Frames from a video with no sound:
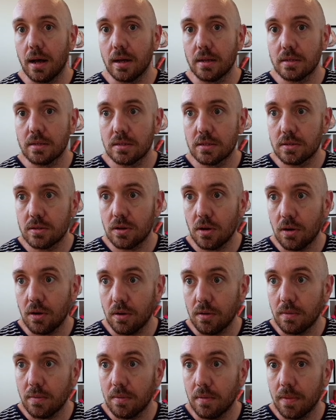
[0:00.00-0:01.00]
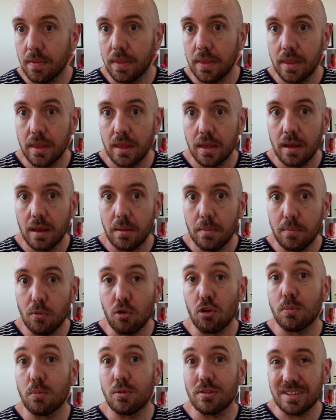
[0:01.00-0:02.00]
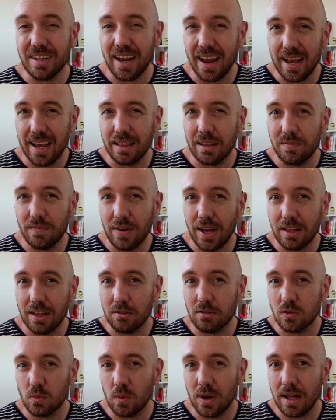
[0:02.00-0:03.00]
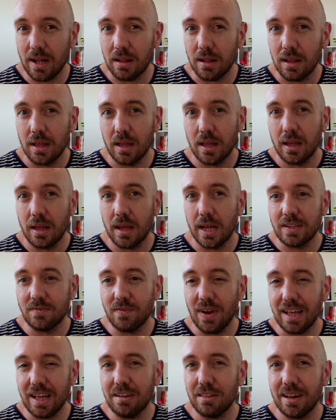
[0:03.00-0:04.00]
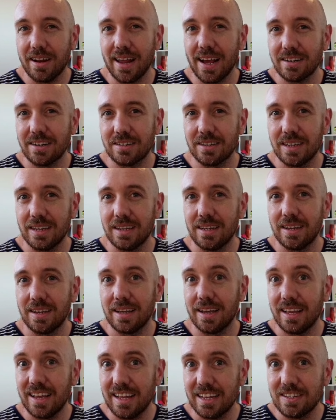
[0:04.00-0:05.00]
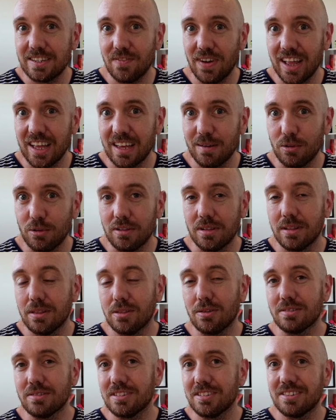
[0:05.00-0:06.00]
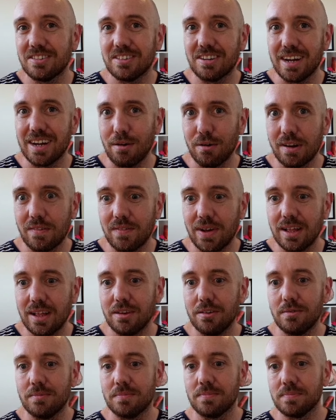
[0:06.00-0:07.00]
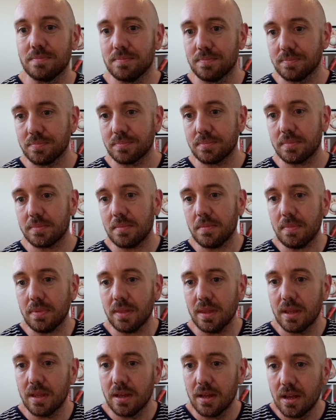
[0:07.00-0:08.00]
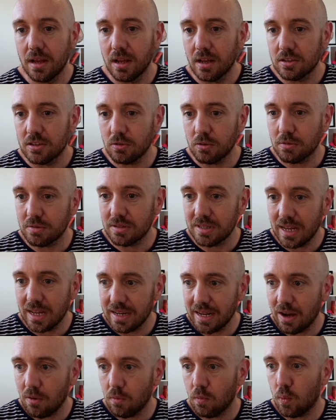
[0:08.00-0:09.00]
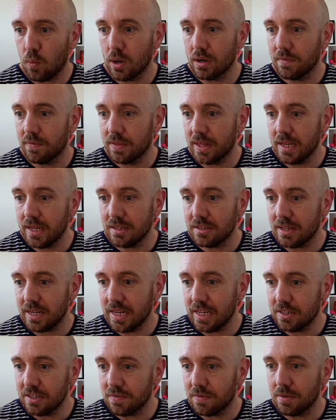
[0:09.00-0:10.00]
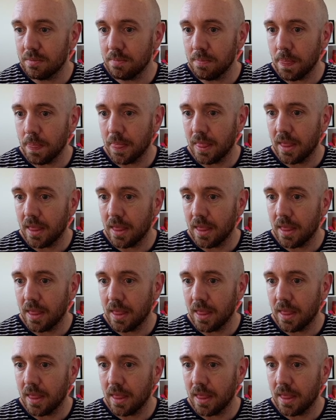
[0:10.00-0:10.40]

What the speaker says: So more and more tailored value as well. It's value that actually is valuable, not just generic value. So we'll send out one of these to each of them.